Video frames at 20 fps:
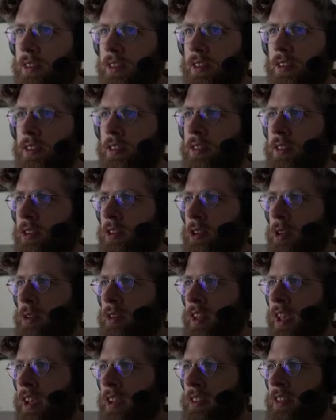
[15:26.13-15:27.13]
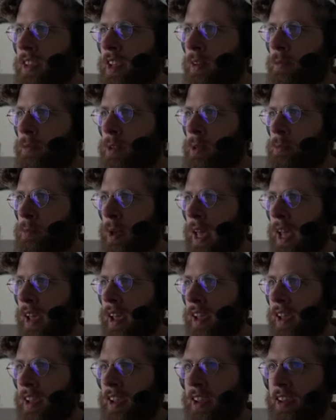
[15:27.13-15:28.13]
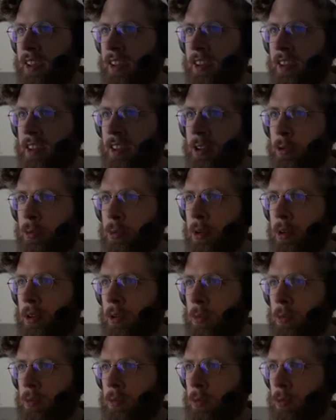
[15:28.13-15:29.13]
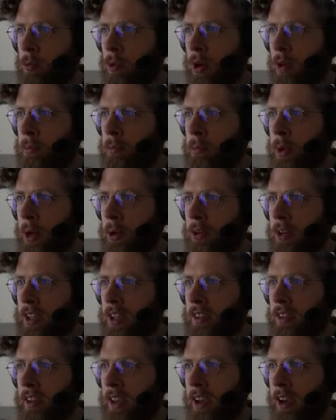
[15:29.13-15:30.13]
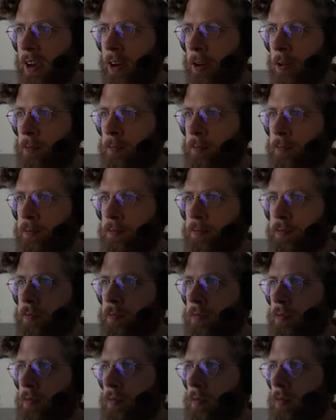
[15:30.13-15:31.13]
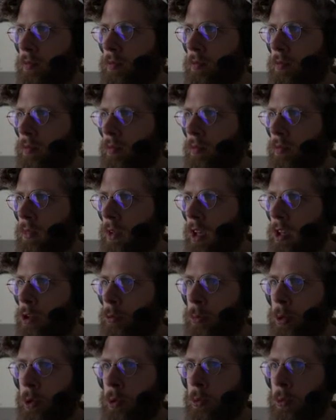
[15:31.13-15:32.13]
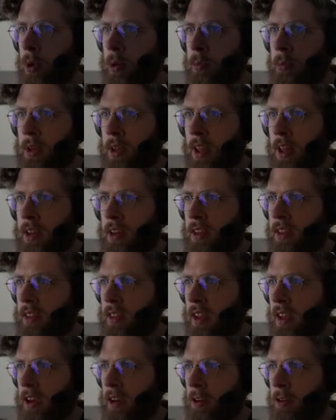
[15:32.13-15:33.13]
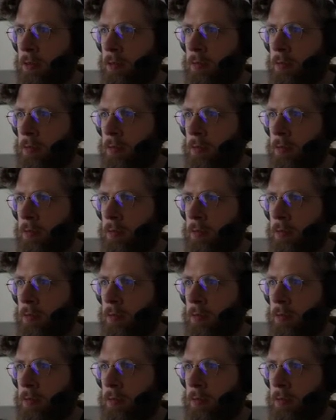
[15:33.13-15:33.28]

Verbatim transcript: So you take the empty bag, you put one bone in there, you put one blood in there,